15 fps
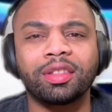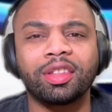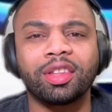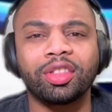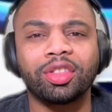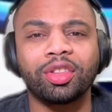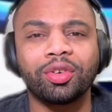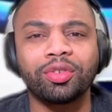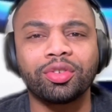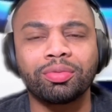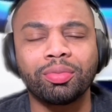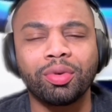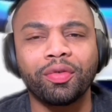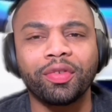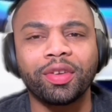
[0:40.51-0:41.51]
that those
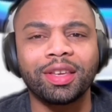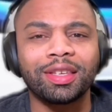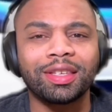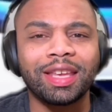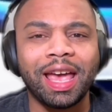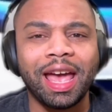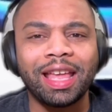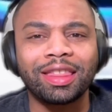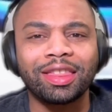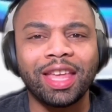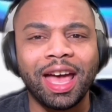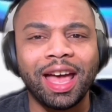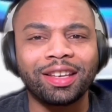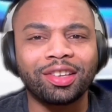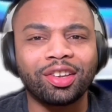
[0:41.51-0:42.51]
movies had
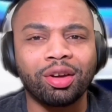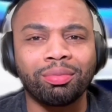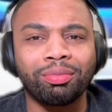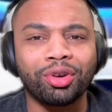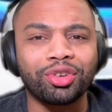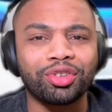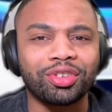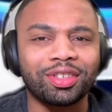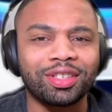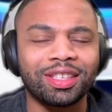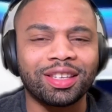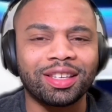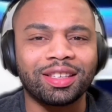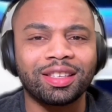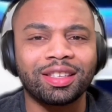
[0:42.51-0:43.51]
that commercial
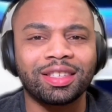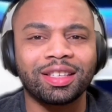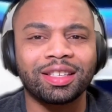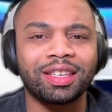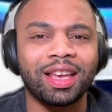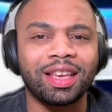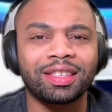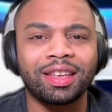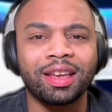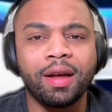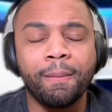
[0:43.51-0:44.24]
success